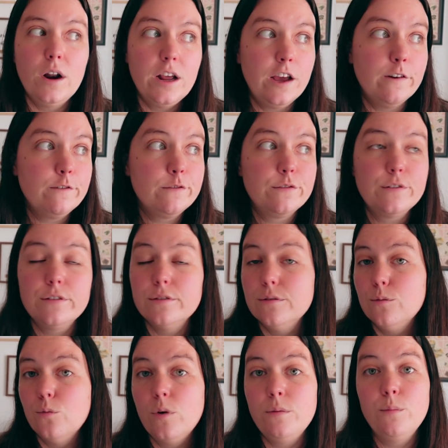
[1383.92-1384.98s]
if
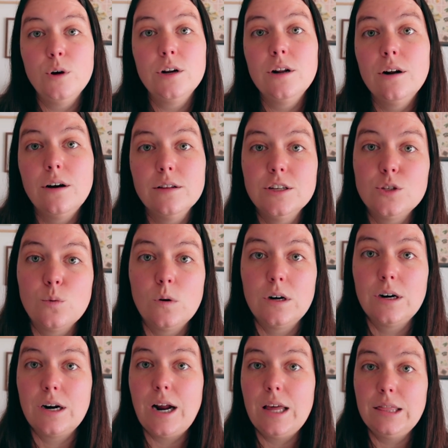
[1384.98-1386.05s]
we put in all this
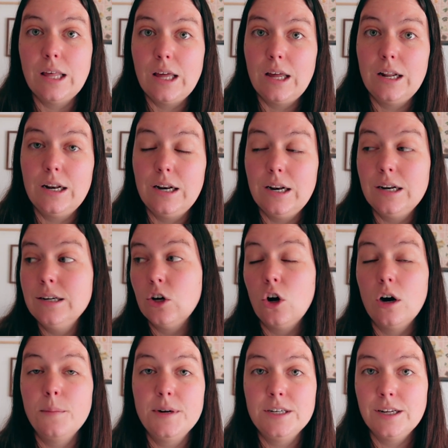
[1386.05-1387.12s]
work and then the
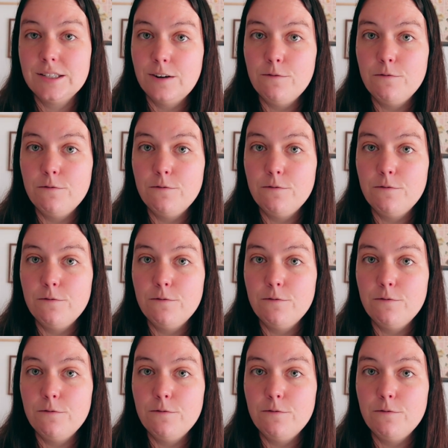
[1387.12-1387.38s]
garment doesn't